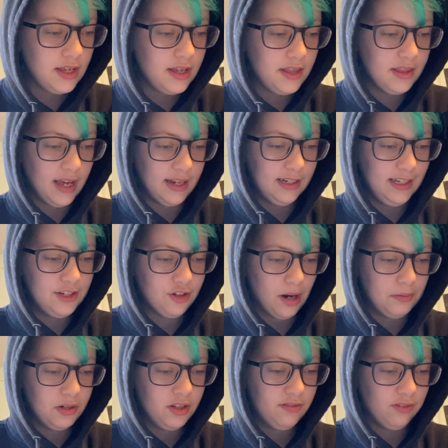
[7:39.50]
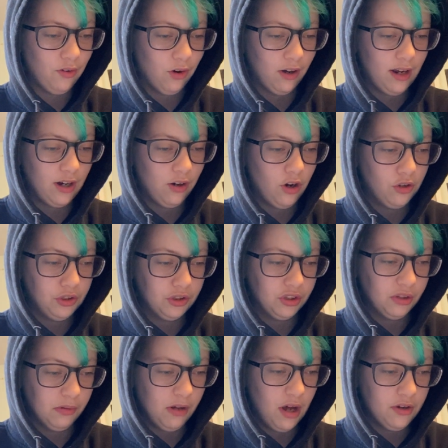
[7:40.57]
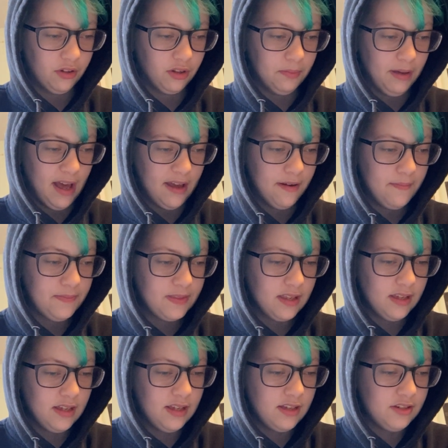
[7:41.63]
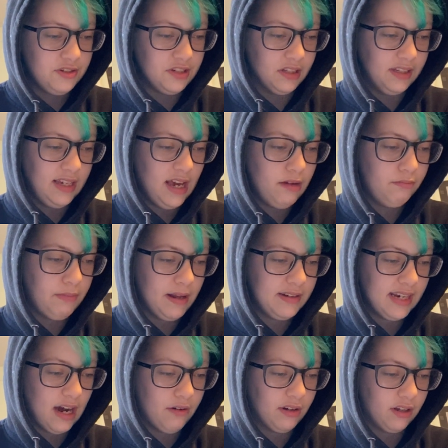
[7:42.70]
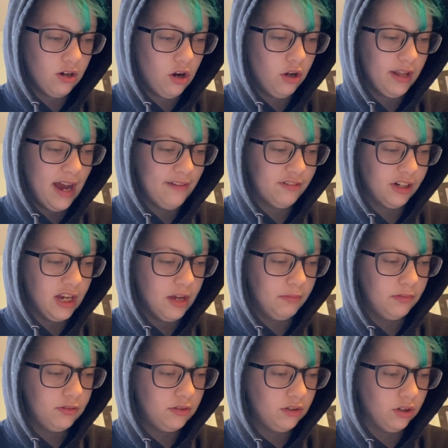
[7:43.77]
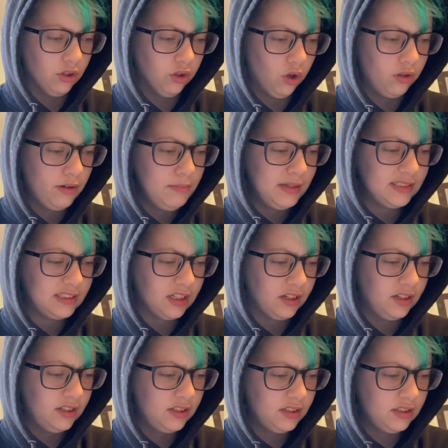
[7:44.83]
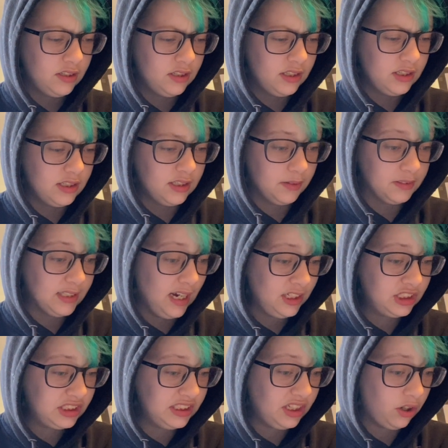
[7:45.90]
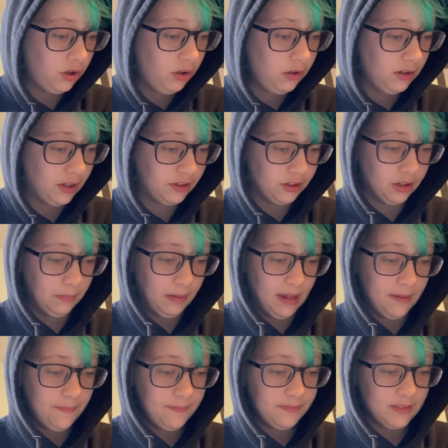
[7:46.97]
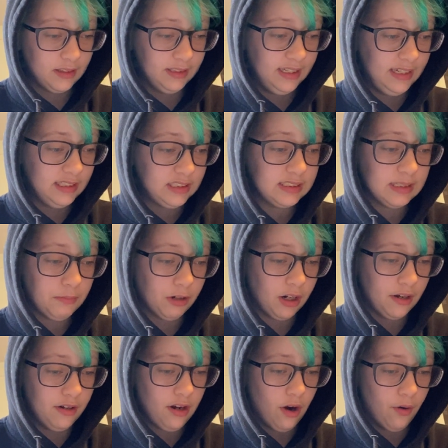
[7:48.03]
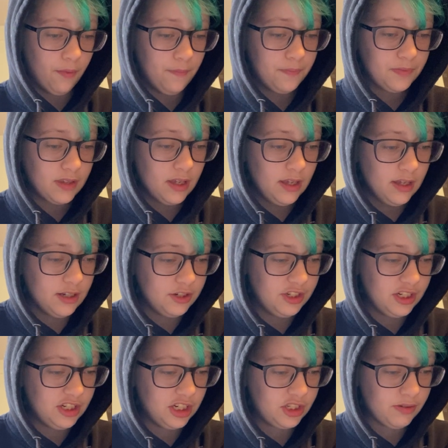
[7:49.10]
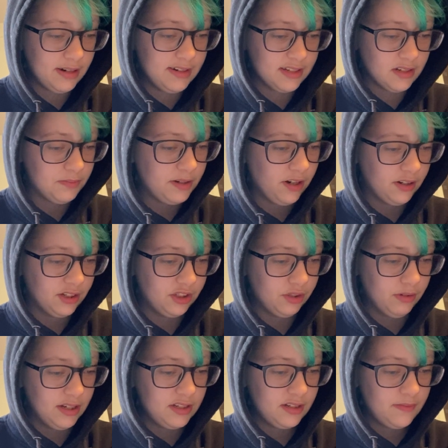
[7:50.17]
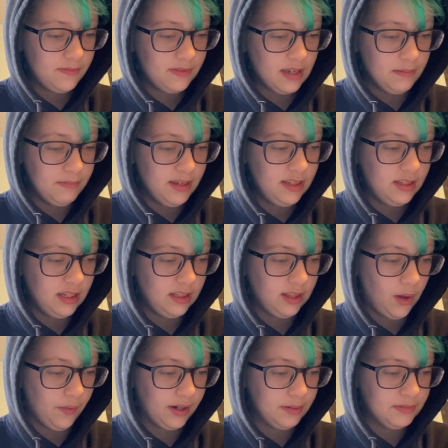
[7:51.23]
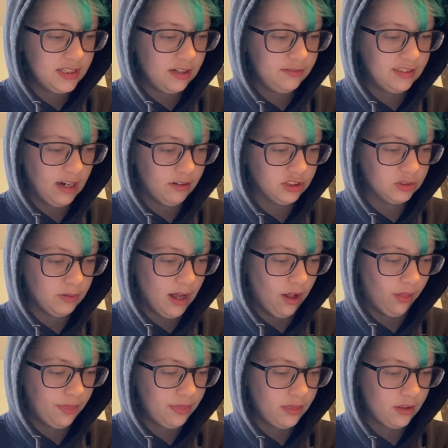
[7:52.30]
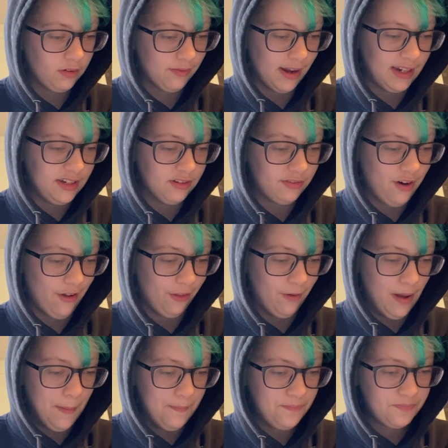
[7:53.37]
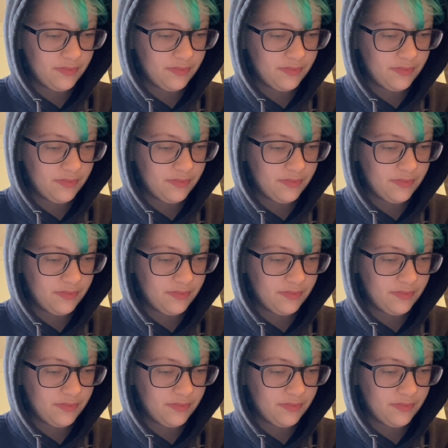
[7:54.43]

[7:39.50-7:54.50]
Then he dropped to the floor and crawled under the bed. Shilian bent down and called after him, Lord Windmaster! There was actually a hole under the bed, leading to somewhere unknown. Shi Qingxuan disappeared into it, and Mingyi lowered himself down as well, ready to follow him.